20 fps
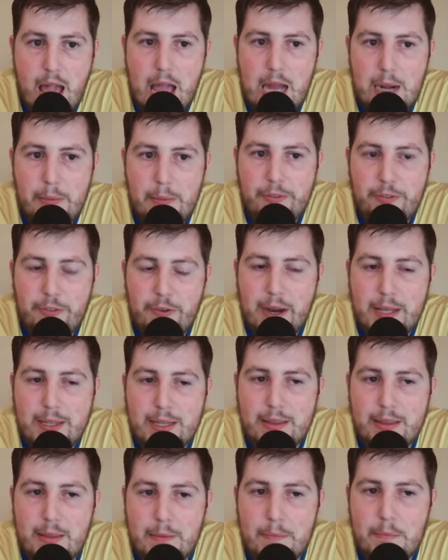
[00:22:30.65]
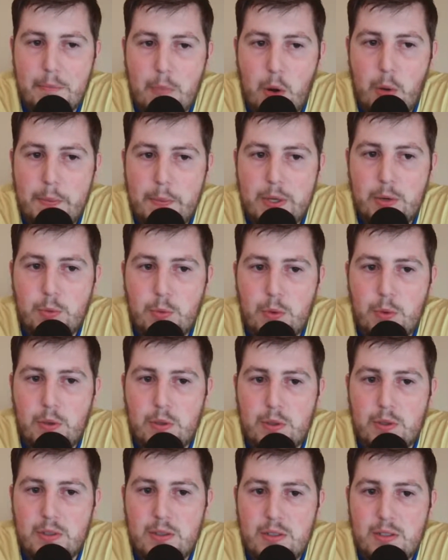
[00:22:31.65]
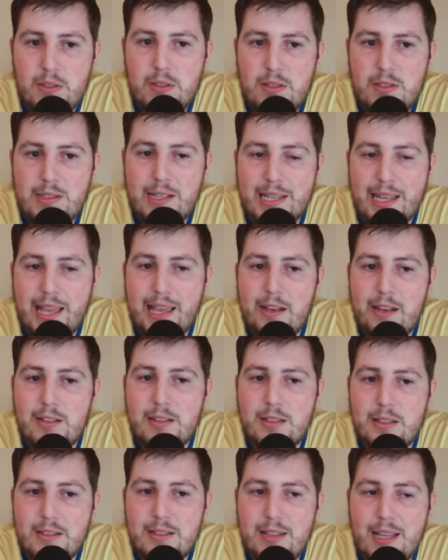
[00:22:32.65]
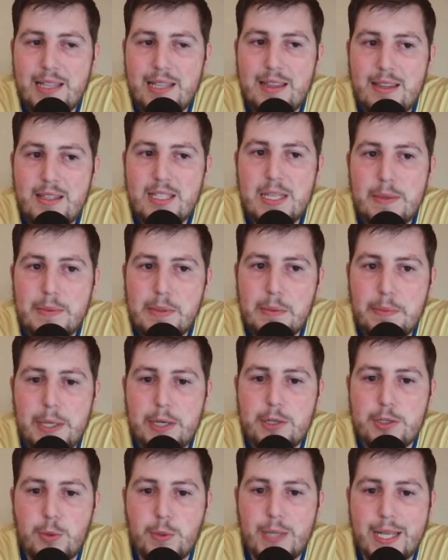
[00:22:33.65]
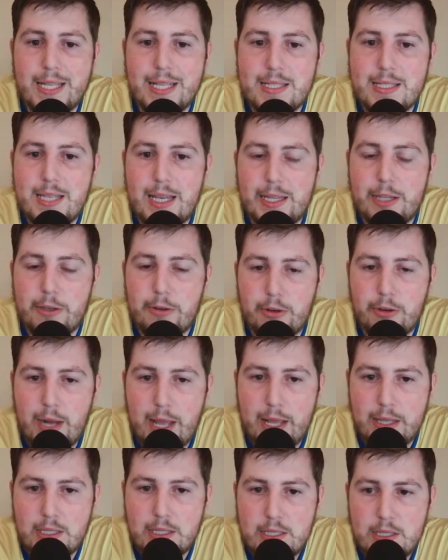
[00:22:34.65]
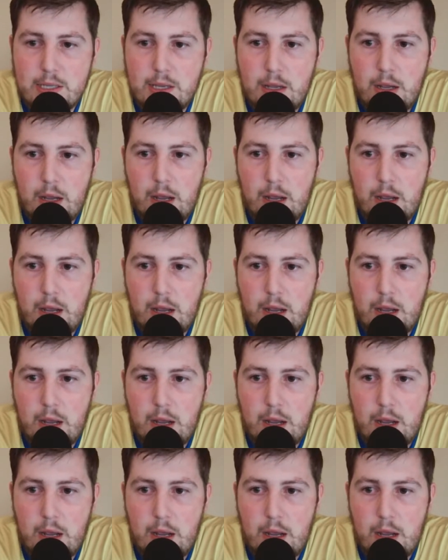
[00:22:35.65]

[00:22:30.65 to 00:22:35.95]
And I'm afraid that the moment will, some of the players will get inside their own heads.